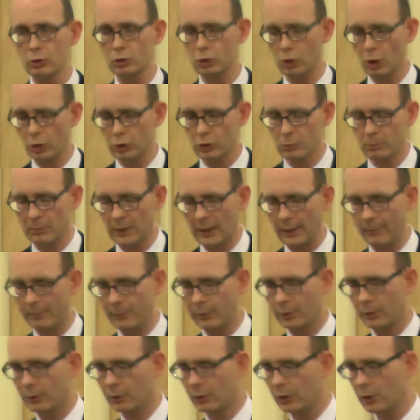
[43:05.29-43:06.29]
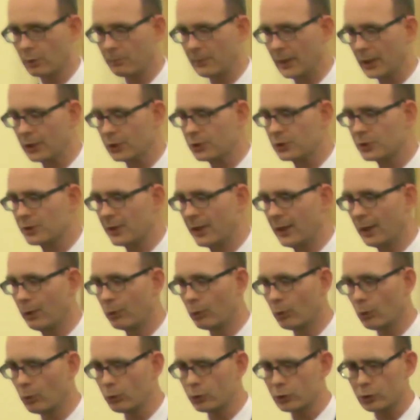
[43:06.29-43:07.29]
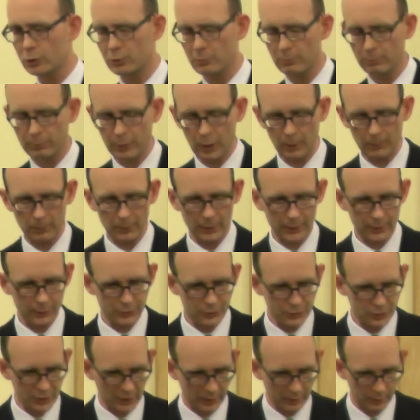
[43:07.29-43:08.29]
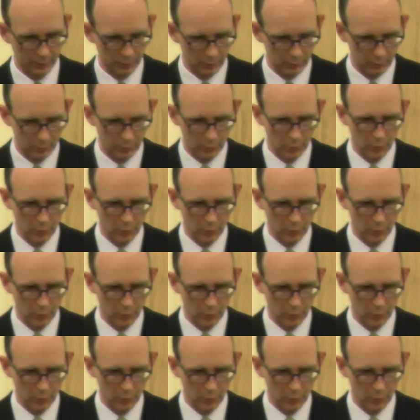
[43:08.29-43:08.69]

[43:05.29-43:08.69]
church member commits a gross public sin